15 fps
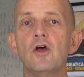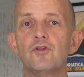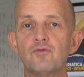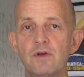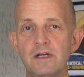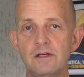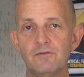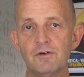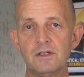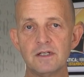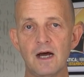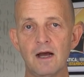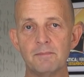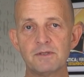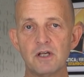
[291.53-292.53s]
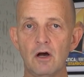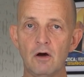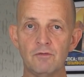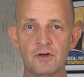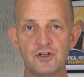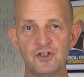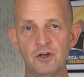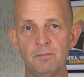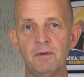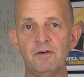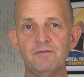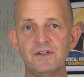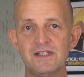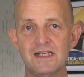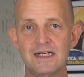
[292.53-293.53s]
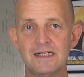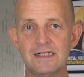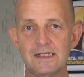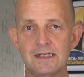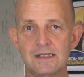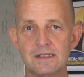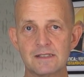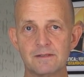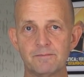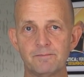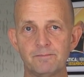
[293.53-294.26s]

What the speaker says: 3 different types of ship facilities.